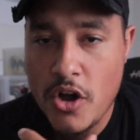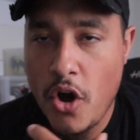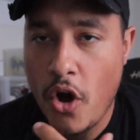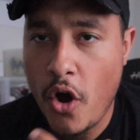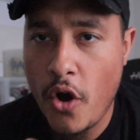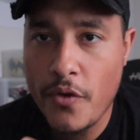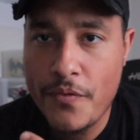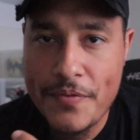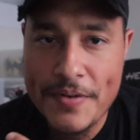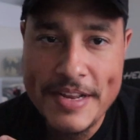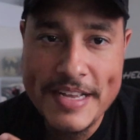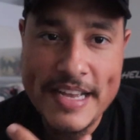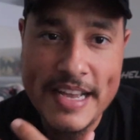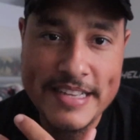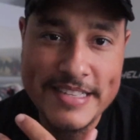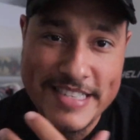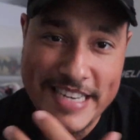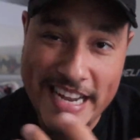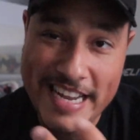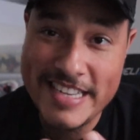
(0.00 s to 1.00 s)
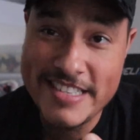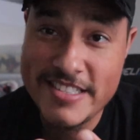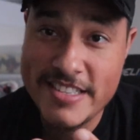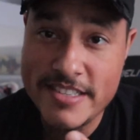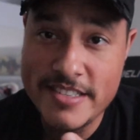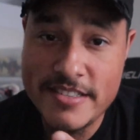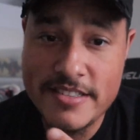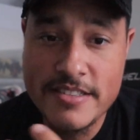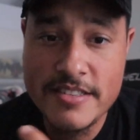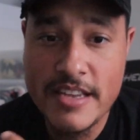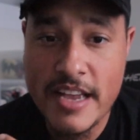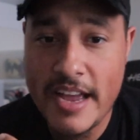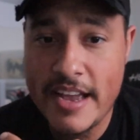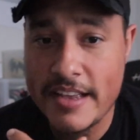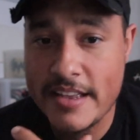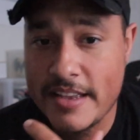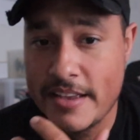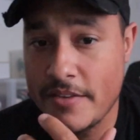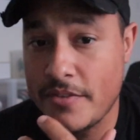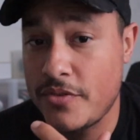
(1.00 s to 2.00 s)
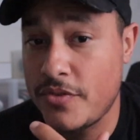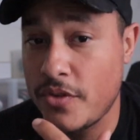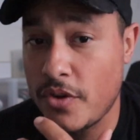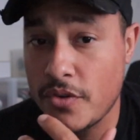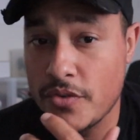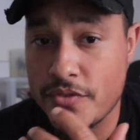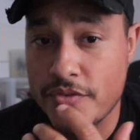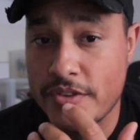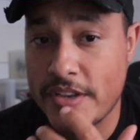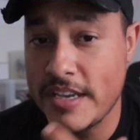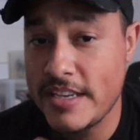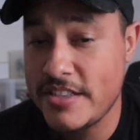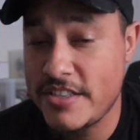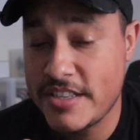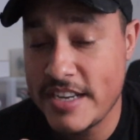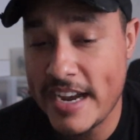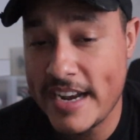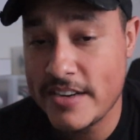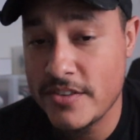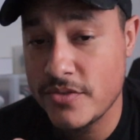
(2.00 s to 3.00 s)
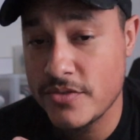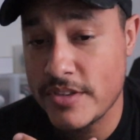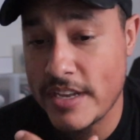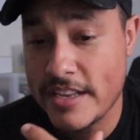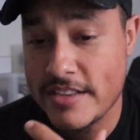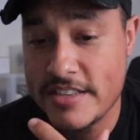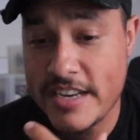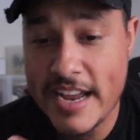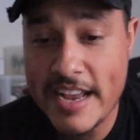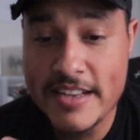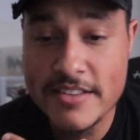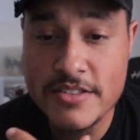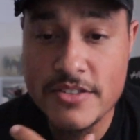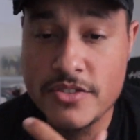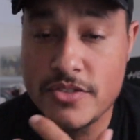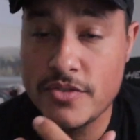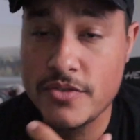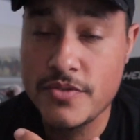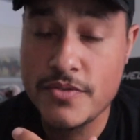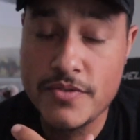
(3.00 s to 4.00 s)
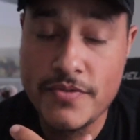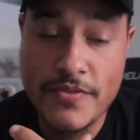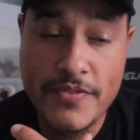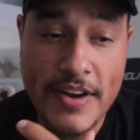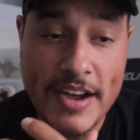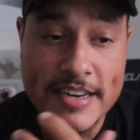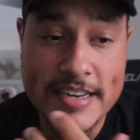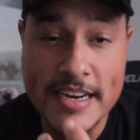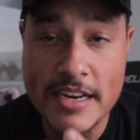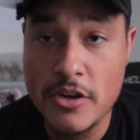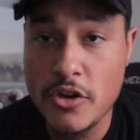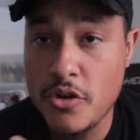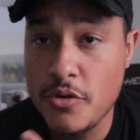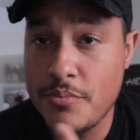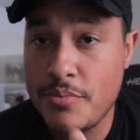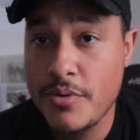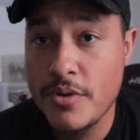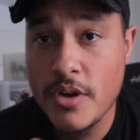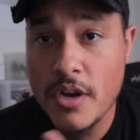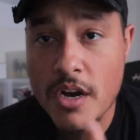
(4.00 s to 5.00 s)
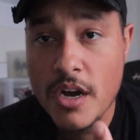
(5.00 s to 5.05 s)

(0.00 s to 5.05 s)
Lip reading: Hopefully it changes and gives those kid channels a chance to find a loop